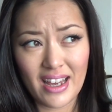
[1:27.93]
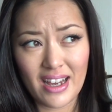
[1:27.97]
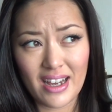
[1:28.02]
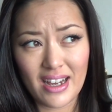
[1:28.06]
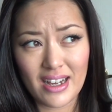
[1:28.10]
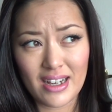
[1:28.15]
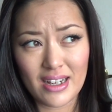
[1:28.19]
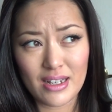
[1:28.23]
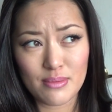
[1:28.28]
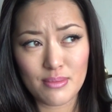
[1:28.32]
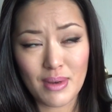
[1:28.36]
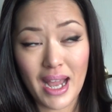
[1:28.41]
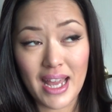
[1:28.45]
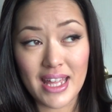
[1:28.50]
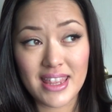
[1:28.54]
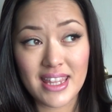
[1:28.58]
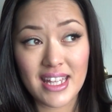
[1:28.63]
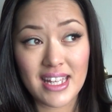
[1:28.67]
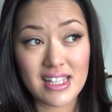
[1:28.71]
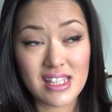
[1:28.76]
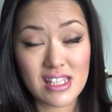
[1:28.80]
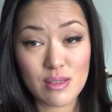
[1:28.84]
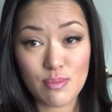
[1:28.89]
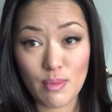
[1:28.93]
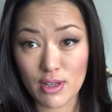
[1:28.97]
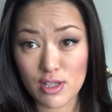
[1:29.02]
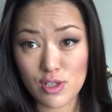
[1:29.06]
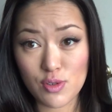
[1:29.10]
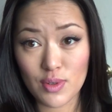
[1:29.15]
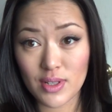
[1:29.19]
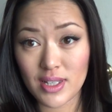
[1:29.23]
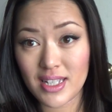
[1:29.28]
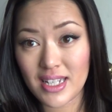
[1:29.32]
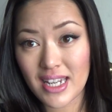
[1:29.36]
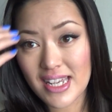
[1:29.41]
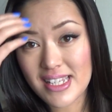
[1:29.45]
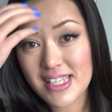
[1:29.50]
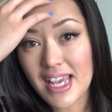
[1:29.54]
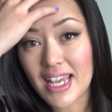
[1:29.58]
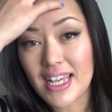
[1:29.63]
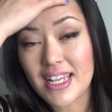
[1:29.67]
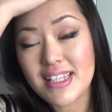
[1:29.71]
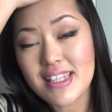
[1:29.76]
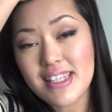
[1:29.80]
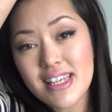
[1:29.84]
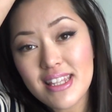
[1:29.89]
I think it smells really nice.
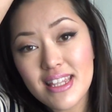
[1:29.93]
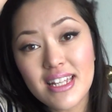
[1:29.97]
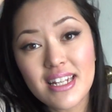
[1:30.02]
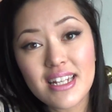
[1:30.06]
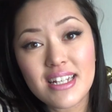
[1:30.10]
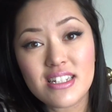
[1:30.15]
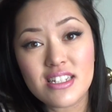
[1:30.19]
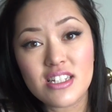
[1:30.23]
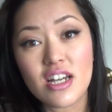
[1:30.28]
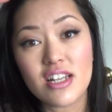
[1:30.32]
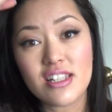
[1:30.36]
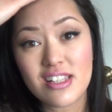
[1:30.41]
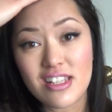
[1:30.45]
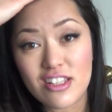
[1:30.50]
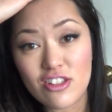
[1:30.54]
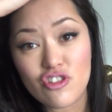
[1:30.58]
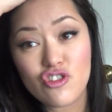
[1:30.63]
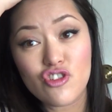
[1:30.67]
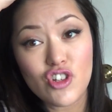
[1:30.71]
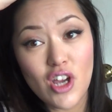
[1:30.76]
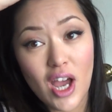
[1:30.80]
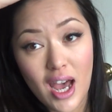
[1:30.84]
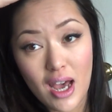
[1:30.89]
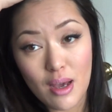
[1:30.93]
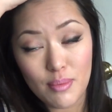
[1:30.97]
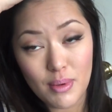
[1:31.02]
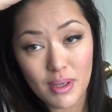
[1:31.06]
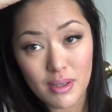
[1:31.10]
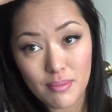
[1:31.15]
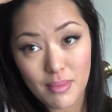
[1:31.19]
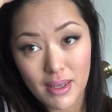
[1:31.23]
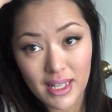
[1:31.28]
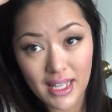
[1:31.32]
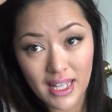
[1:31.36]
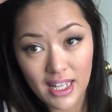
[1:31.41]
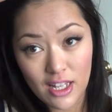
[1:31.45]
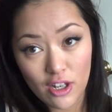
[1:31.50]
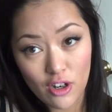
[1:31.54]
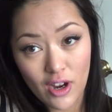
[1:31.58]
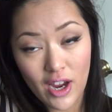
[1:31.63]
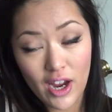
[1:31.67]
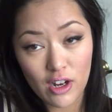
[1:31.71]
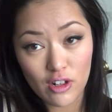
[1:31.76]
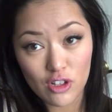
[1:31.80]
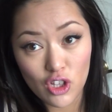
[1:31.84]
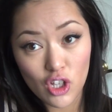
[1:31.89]
I can see that it does its job in making your
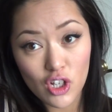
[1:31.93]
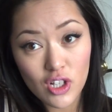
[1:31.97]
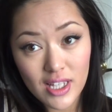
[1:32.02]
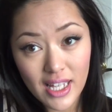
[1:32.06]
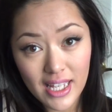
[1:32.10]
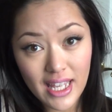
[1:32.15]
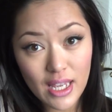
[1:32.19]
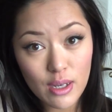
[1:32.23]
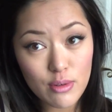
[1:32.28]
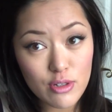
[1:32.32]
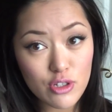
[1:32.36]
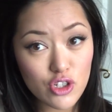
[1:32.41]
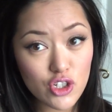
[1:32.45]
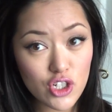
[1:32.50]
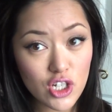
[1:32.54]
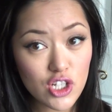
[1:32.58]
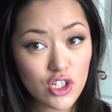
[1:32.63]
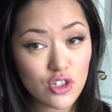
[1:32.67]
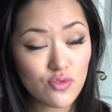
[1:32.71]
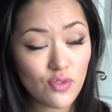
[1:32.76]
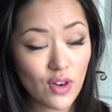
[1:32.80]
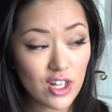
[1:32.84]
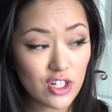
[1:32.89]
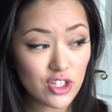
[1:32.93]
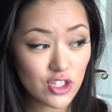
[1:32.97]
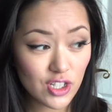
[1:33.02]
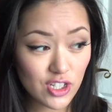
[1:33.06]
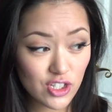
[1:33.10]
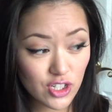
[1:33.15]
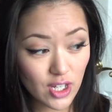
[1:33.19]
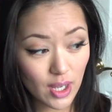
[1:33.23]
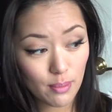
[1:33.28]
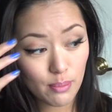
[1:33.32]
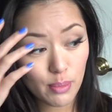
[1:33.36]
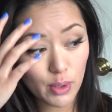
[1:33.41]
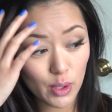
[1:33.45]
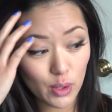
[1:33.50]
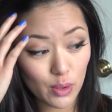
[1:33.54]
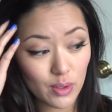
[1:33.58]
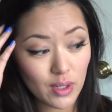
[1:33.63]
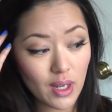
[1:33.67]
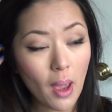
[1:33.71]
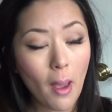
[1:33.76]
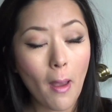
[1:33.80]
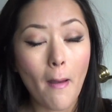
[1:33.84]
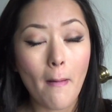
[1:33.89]
hair look like it was just freshly
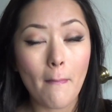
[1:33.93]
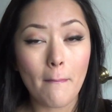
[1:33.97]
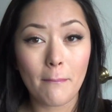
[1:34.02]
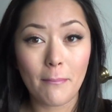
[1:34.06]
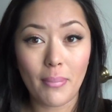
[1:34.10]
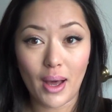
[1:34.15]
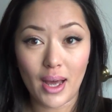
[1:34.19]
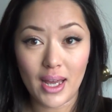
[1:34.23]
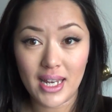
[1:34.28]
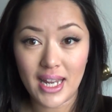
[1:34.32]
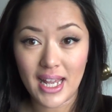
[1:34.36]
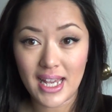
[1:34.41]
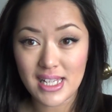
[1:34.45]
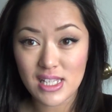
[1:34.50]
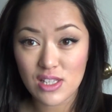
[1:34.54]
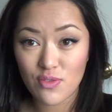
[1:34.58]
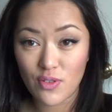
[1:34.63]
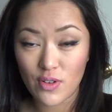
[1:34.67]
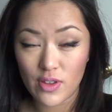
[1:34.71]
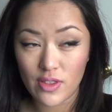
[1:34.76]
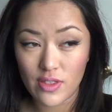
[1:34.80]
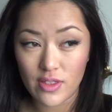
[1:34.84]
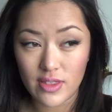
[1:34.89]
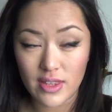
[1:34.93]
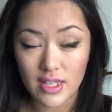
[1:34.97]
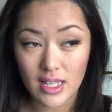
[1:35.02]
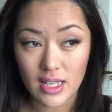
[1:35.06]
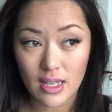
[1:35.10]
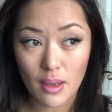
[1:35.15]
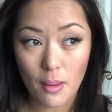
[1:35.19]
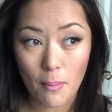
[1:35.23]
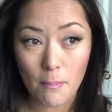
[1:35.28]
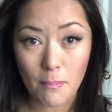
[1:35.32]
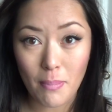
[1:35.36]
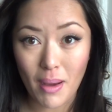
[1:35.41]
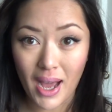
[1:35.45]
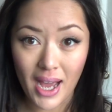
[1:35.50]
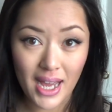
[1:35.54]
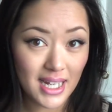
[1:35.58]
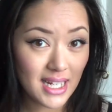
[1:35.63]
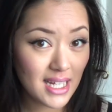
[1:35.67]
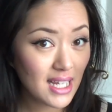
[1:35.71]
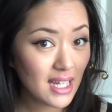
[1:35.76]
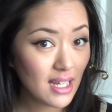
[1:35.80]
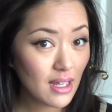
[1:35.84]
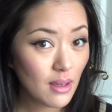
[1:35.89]
shampooed, but as for the
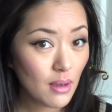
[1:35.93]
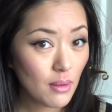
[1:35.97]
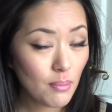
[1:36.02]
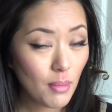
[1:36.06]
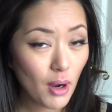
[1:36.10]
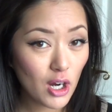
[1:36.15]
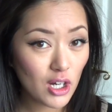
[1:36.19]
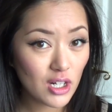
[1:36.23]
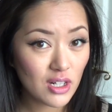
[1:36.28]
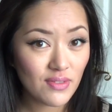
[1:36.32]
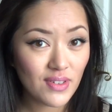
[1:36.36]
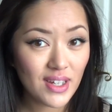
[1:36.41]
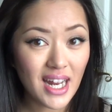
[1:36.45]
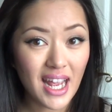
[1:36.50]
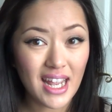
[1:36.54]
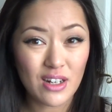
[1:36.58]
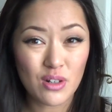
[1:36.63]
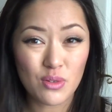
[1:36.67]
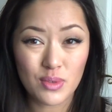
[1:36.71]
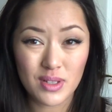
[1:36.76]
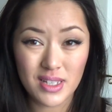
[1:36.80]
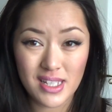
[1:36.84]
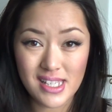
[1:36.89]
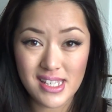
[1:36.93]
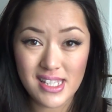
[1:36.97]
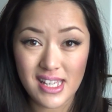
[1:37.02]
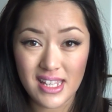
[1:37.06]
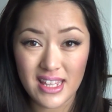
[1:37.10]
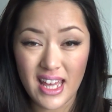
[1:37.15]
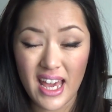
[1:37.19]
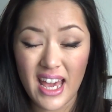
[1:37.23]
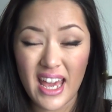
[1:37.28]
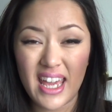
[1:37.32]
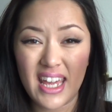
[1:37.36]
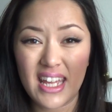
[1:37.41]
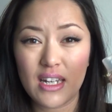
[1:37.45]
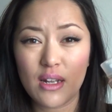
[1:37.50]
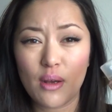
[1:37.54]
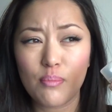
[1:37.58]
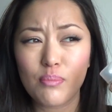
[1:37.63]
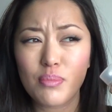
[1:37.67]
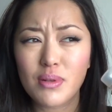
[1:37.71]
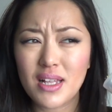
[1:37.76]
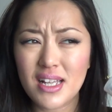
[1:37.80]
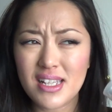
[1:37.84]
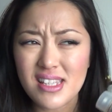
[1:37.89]
body part of it, I don't really see that. And
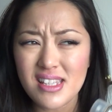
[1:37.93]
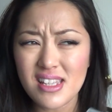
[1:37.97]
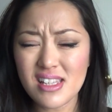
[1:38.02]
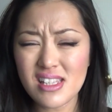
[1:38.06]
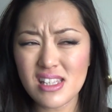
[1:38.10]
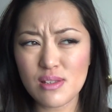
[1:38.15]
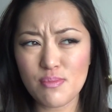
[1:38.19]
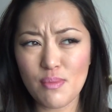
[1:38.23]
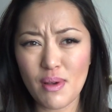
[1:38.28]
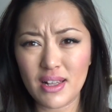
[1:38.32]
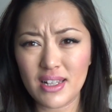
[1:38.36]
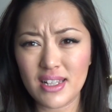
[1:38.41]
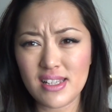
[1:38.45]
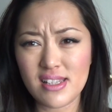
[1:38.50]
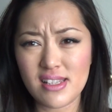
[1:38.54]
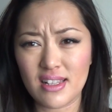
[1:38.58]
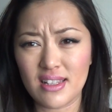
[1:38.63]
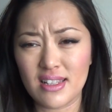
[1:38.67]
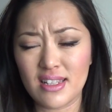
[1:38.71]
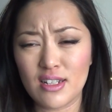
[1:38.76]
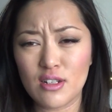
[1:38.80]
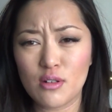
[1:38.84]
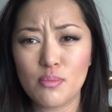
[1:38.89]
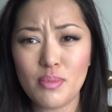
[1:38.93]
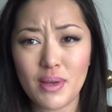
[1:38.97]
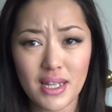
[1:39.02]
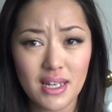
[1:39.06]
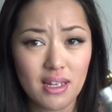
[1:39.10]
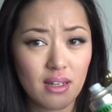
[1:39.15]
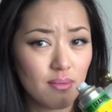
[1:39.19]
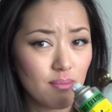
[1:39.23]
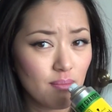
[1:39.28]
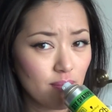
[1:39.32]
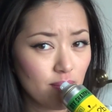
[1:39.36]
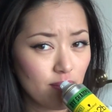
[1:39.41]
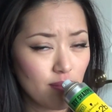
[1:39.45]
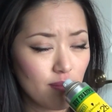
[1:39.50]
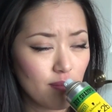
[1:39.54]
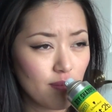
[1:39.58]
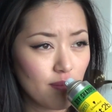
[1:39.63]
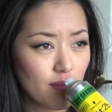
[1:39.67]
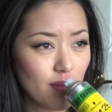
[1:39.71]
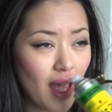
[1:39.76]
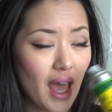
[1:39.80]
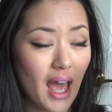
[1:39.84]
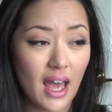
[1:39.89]
plus the smell is a little bit
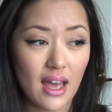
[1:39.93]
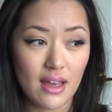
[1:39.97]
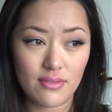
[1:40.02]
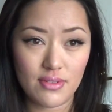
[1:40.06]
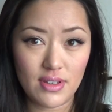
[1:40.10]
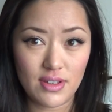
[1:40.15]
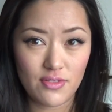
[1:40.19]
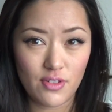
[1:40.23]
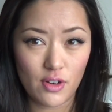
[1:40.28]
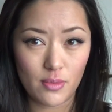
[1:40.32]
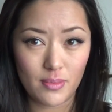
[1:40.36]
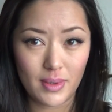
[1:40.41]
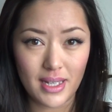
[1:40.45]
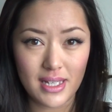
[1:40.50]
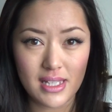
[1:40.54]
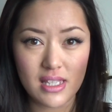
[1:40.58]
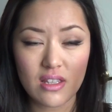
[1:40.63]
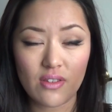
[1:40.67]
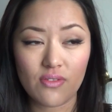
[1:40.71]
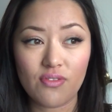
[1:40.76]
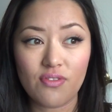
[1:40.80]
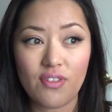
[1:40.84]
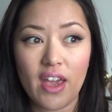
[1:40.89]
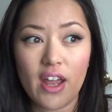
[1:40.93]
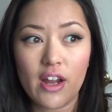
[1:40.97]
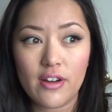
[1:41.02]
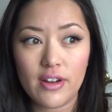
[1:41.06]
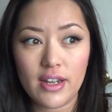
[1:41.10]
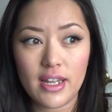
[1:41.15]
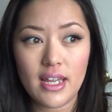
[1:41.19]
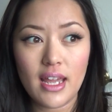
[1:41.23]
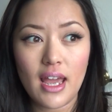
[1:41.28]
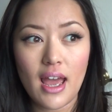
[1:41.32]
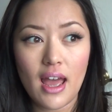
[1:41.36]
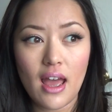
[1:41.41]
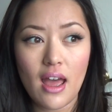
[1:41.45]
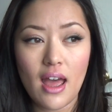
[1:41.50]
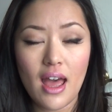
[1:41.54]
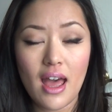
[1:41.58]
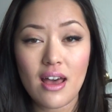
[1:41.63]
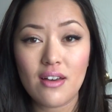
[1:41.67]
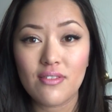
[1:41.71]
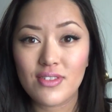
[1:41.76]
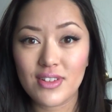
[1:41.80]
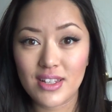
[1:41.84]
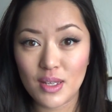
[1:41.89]
heavy for me. It's very
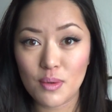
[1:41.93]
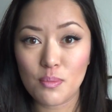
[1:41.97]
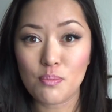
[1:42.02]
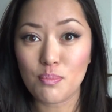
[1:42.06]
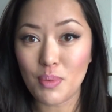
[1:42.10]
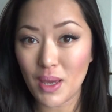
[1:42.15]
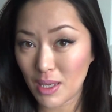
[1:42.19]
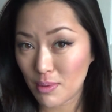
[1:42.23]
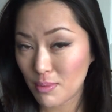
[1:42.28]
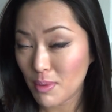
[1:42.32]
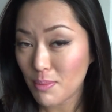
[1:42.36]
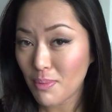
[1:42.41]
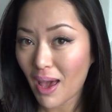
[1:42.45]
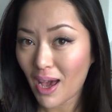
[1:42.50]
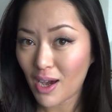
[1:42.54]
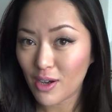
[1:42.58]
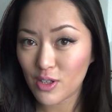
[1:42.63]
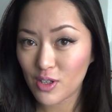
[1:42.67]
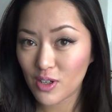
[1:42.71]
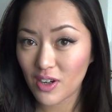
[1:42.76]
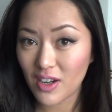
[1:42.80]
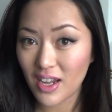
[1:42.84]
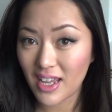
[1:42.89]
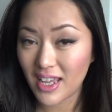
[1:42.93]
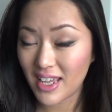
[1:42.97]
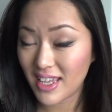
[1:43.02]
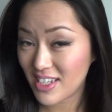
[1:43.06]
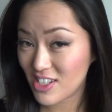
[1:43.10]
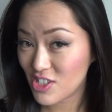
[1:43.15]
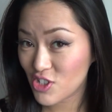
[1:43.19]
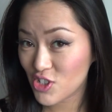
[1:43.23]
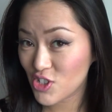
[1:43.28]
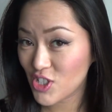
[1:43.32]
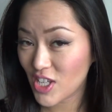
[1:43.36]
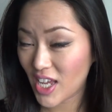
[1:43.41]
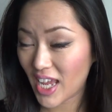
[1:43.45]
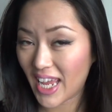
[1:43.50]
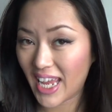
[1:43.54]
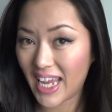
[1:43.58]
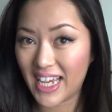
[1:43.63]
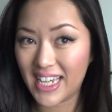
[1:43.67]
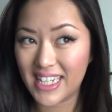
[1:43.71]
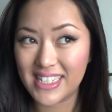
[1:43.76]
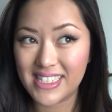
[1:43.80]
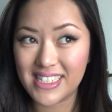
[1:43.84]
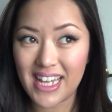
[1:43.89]
heavily baby powder-ish,
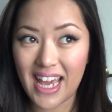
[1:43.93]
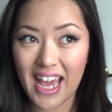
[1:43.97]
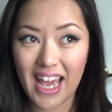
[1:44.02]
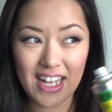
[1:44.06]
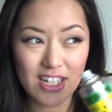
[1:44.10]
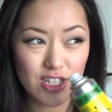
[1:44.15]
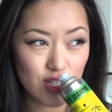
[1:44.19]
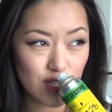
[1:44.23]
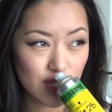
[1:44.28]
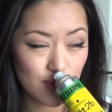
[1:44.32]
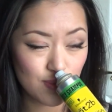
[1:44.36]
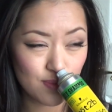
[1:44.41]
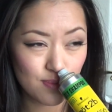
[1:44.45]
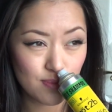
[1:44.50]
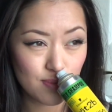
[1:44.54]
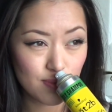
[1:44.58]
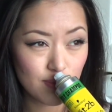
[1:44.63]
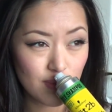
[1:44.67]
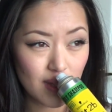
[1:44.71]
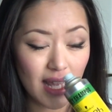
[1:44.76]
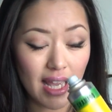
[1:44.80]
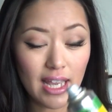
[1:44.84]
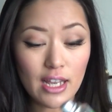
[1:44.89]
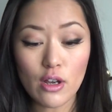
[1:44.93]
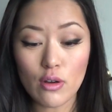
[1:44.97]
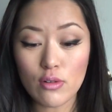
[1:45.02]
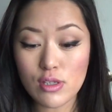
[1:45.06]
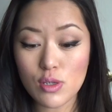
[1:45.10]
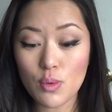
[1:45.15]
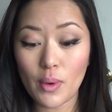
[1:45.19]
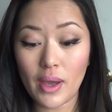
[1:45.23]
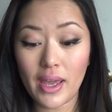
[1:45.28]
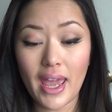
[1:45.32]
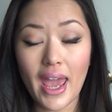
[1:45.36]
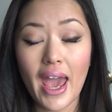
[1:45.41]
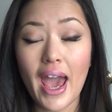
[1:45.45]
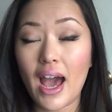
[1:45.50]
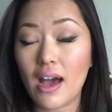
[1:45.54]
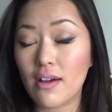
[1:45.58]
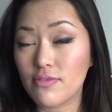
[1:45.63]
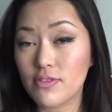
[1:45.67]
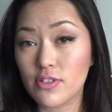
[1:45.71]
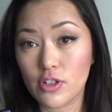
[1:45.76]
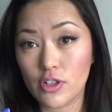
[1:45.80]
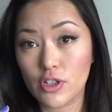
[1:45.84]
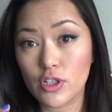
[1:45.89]
and it goes away
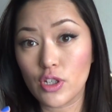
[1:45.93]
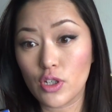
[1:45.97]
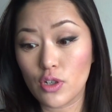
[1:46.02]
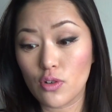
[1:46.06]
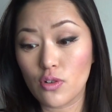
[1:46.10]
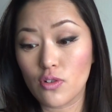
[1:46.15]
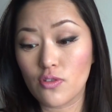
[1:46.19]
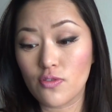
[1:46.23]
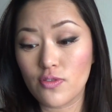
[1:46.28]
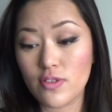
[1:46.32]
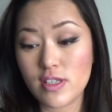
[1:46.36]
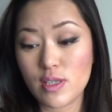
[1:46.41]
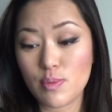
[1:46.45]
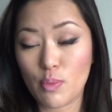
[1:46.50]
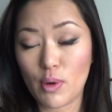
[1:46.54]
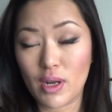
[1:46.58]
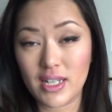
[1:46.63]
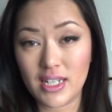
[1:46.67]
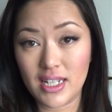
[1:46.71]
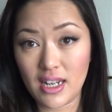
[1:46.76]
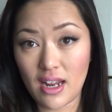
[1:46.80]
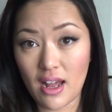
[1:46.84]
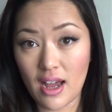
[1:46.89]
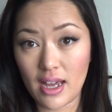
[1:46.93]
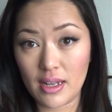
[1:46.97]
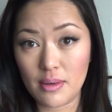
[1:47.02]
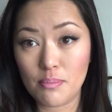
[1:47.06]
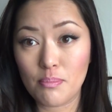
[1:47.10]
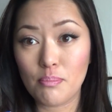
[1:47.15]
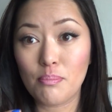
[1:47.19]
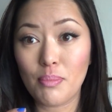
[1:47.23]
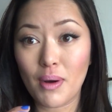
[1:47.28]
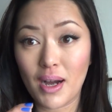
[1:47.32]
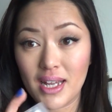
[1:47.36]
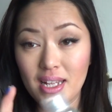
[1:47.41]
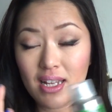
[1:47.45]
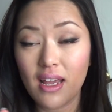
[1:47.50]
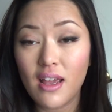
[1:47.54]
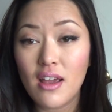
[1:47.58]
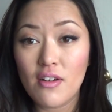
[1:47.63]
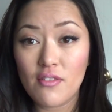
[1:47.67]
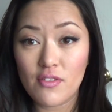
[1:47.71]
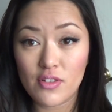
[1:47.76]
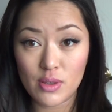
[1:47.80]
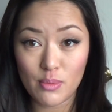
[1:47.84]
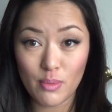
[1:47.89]
after you've sprayed it on. But
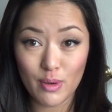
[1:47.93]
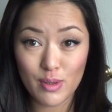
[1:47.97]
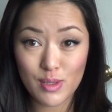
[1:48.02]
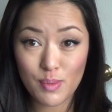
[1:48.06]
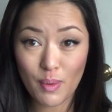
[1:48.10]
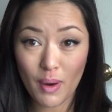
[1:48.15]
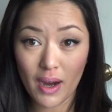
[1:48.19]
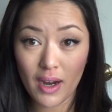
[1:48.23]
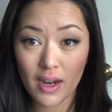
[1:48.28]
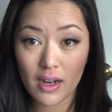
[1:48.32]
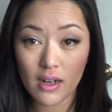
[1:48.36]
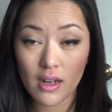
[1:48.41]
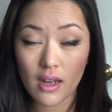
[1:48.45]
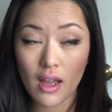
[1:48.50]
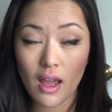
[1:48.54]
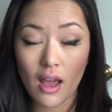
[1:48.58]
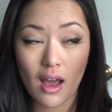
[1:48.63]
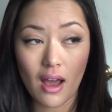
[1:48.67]
for the most part,